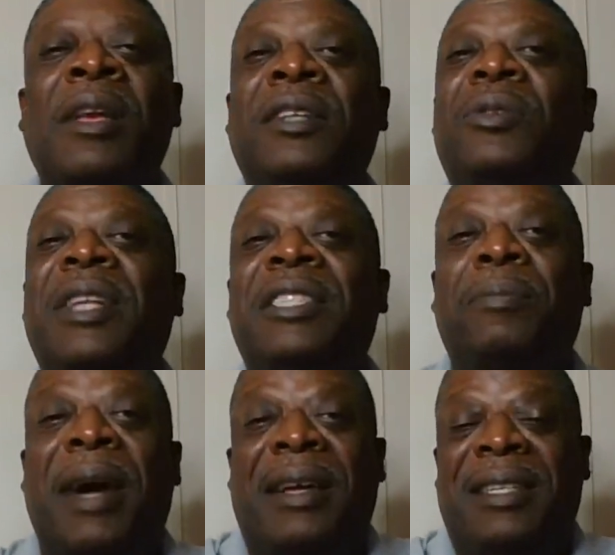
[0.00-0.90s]
So that's
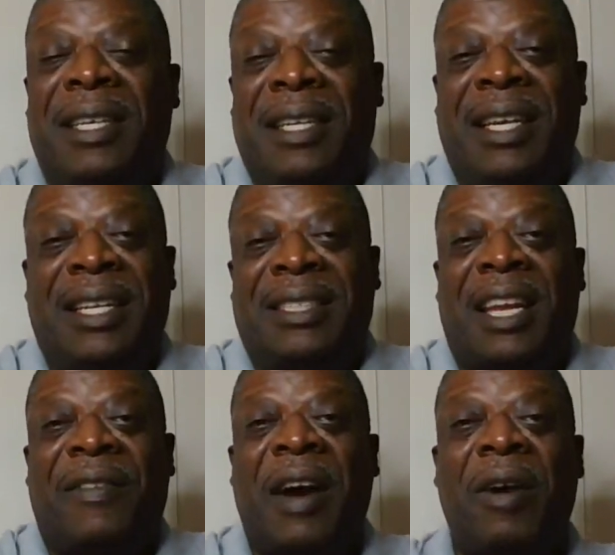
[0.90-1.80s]
my DNA. That's
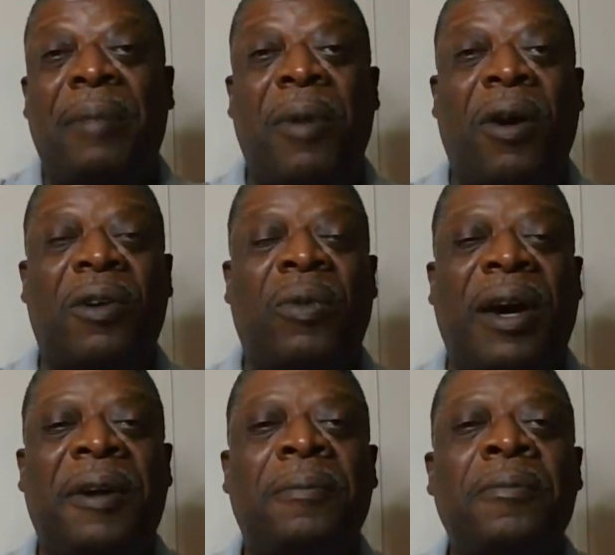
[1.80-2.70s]
kind of how I'm
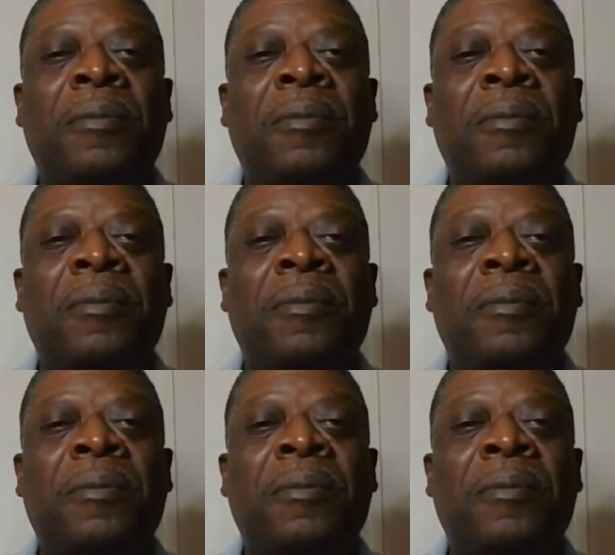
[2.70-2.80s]
hardwired.